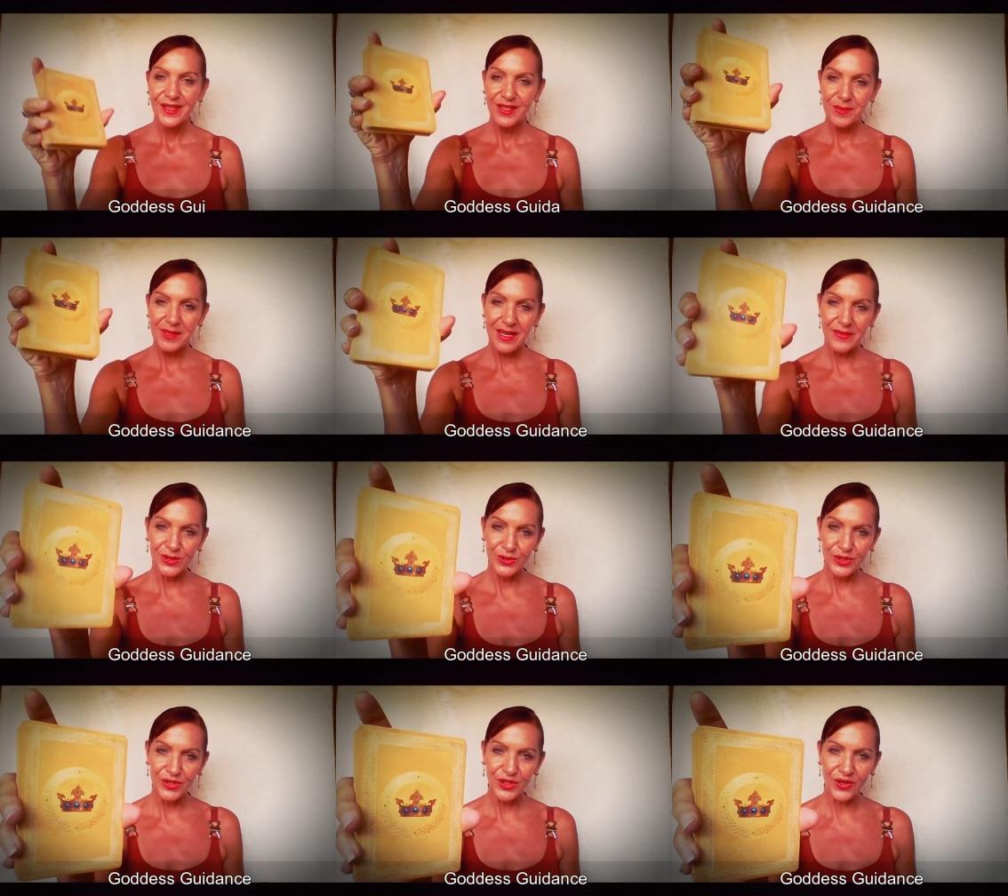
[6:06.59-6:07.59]
We'll be having a look
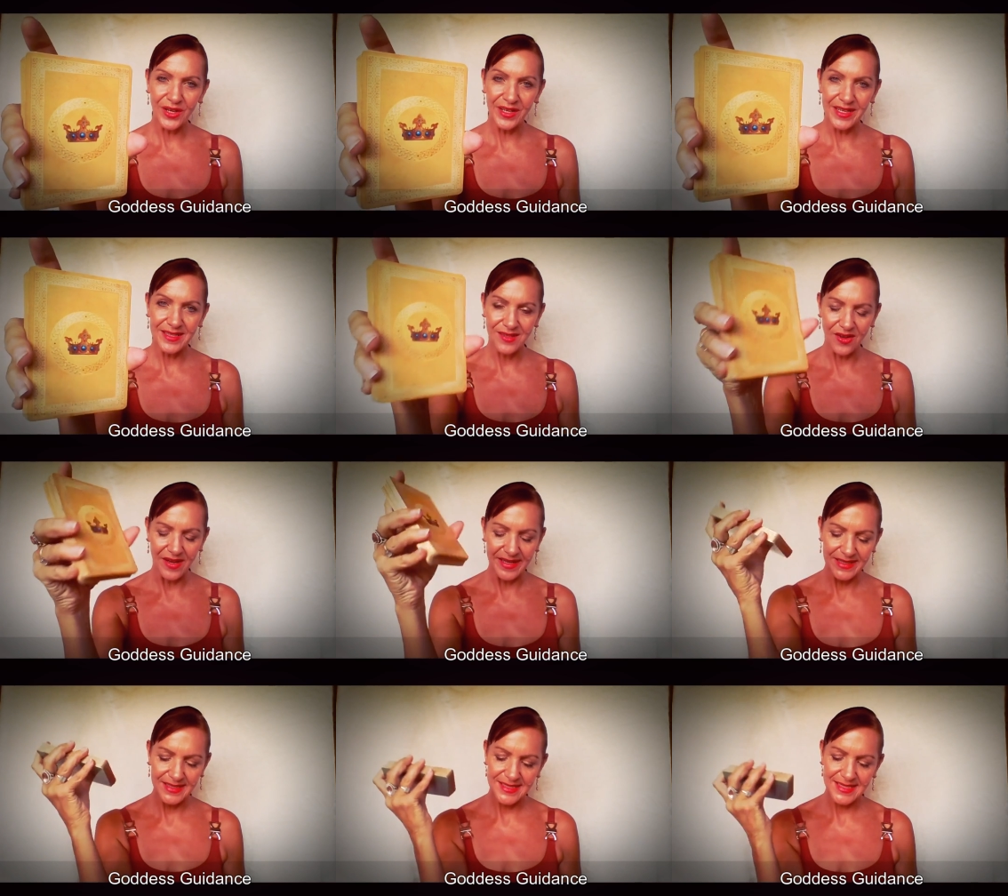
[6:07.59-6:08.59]
at the Goddess
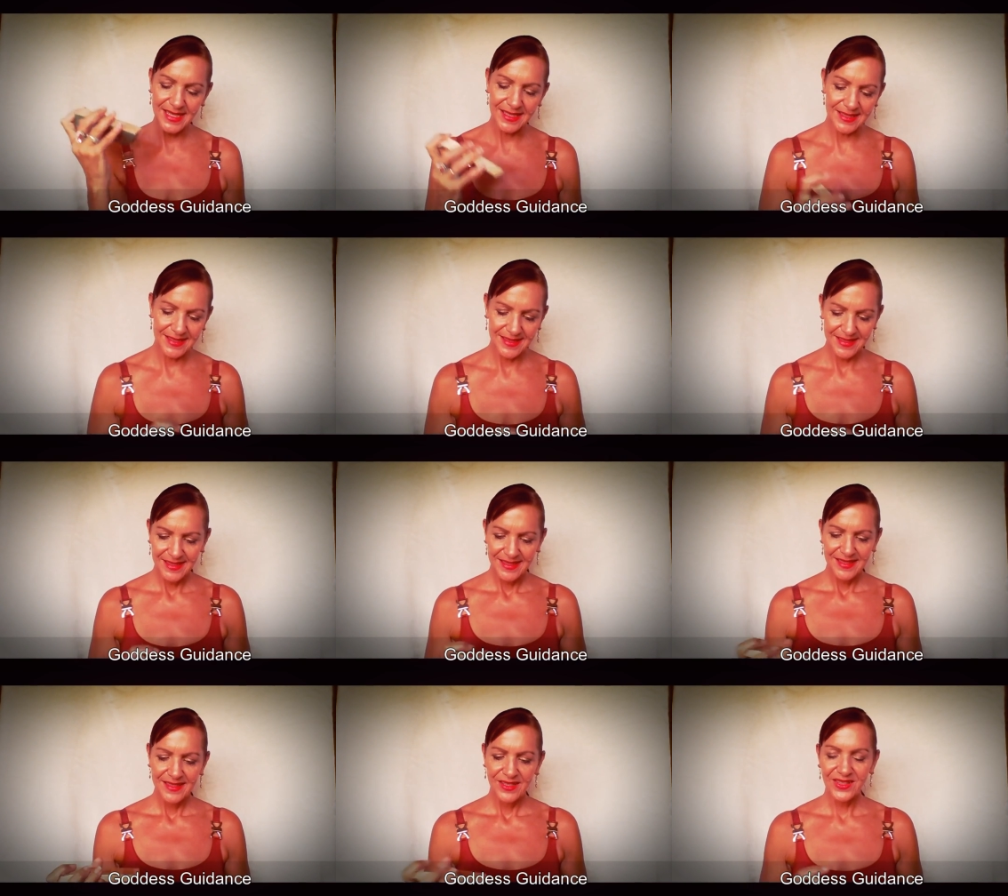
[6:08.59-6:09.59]
Guidance deck.
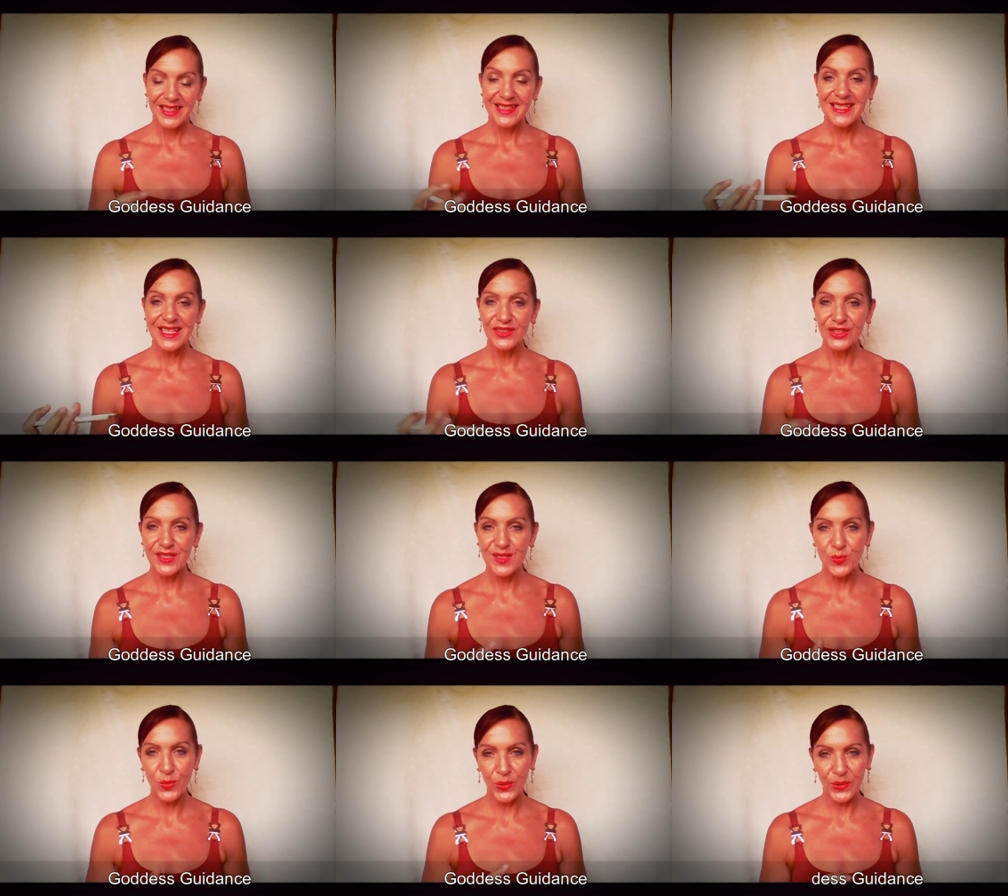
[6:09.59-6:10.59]
All right, let's have a look at this
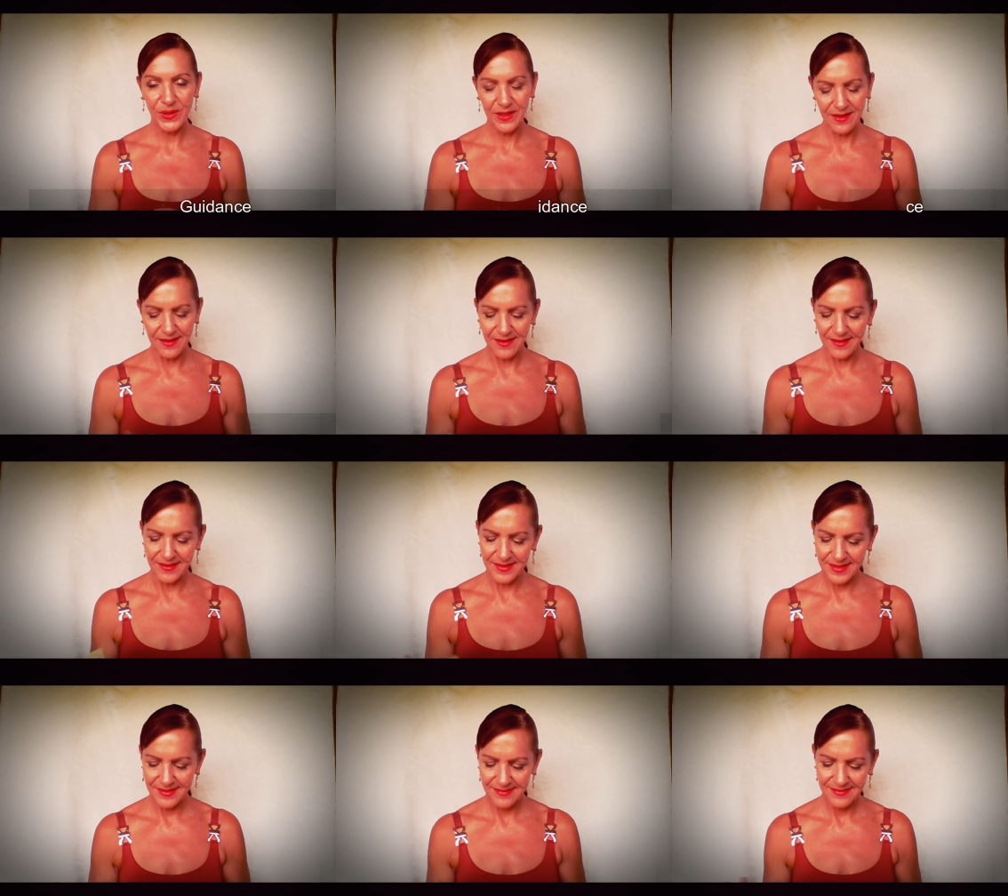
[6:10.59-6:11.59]
broken heart
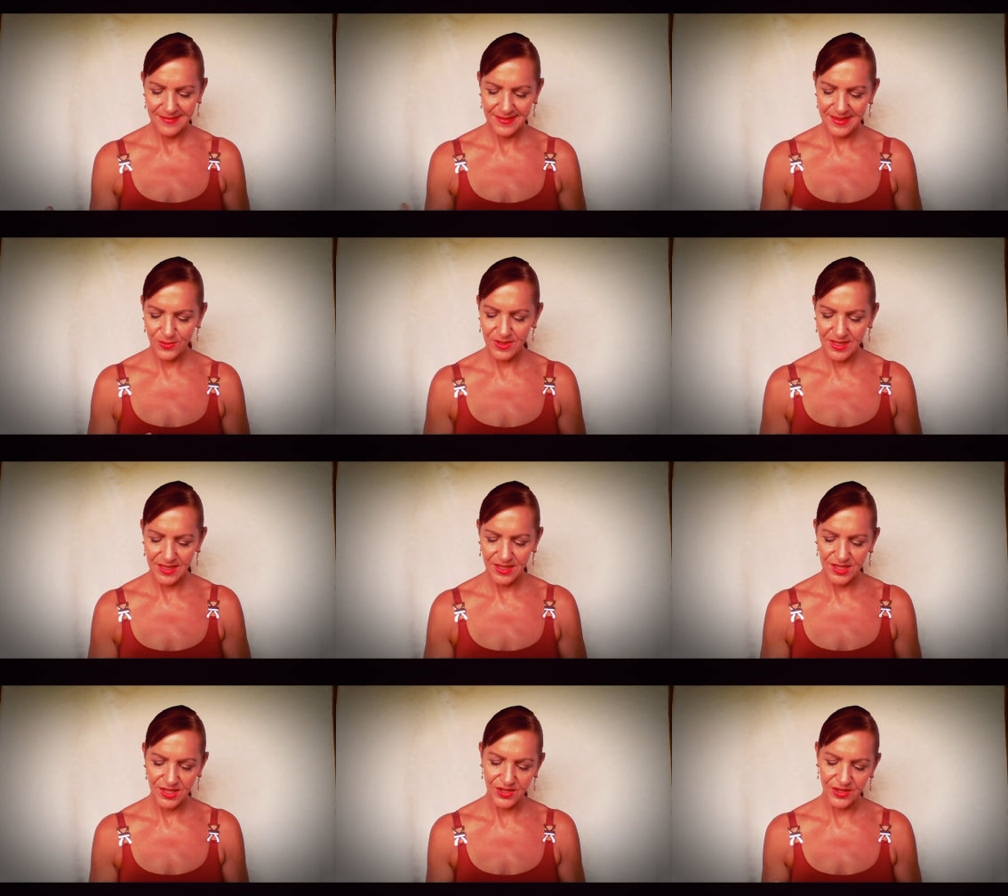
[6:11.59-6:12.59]
see what you need
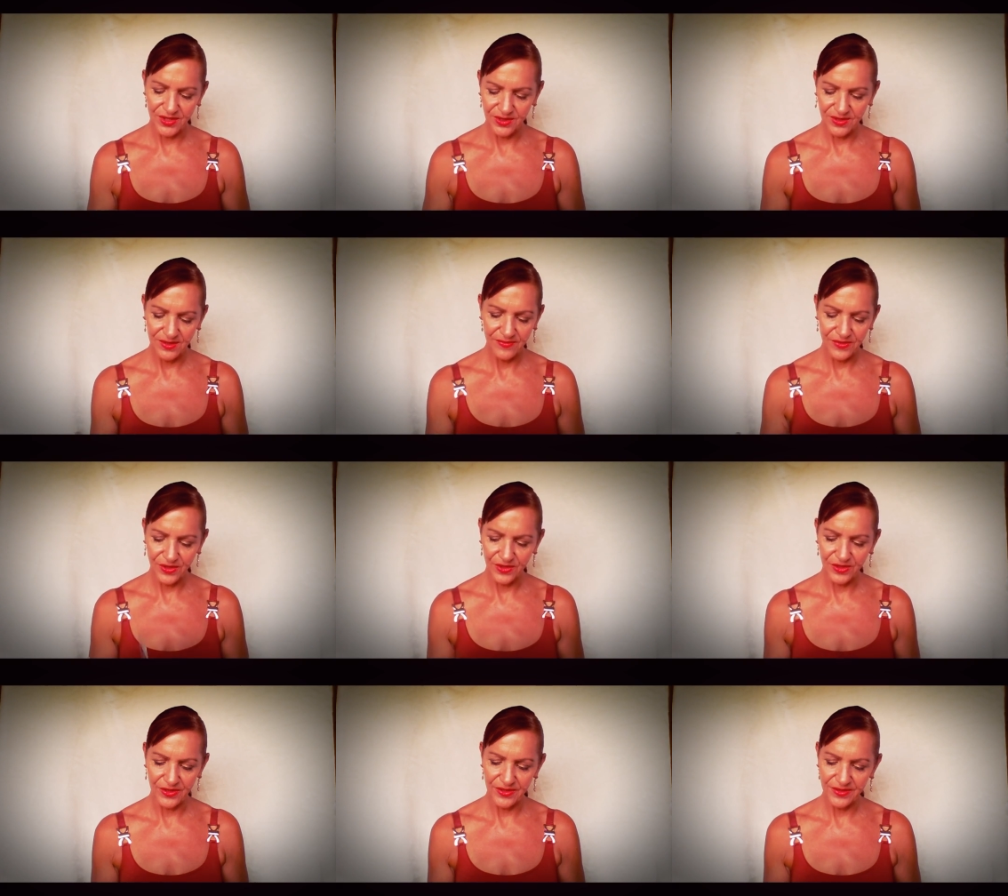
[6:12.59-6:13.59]
to know, Virgo.
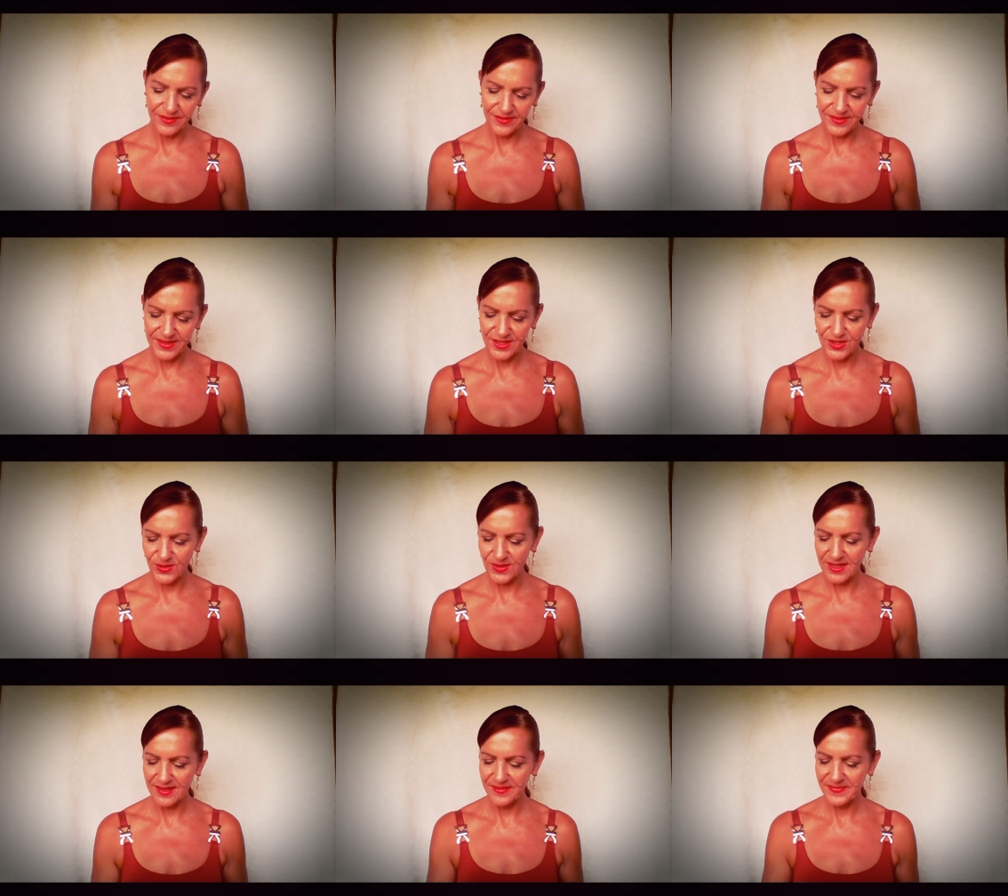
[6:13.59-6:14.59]
i it's two
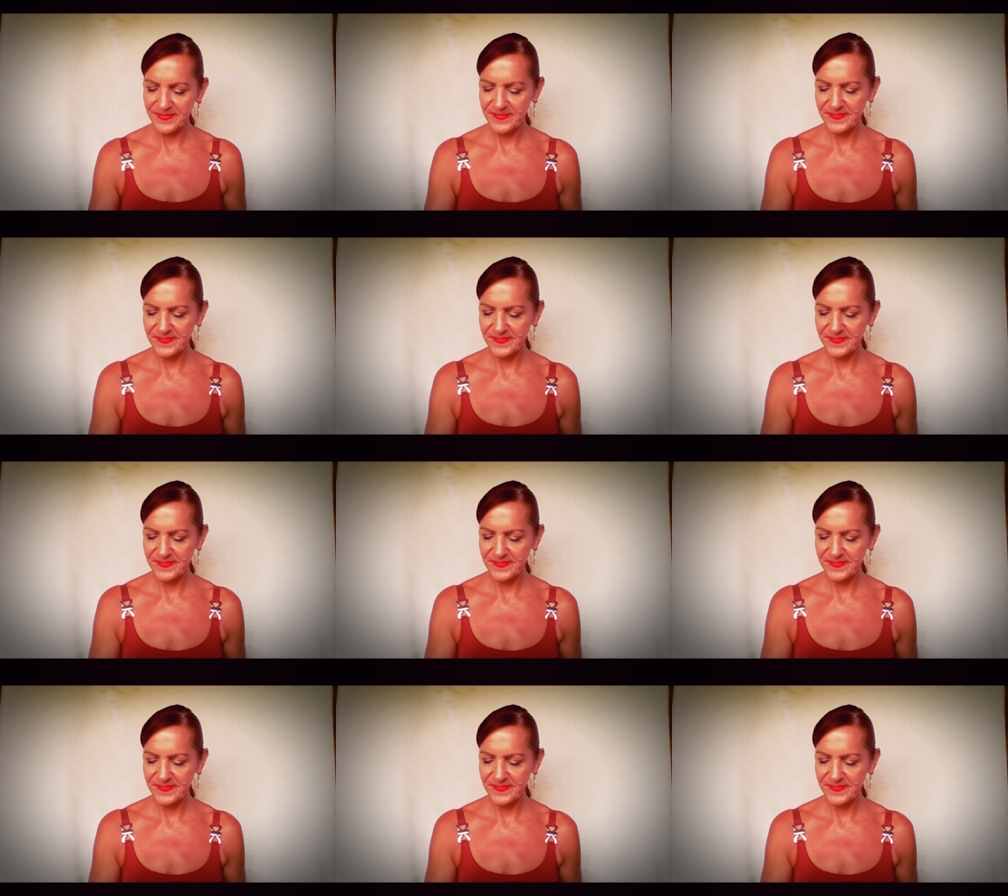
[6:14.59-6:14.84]
here.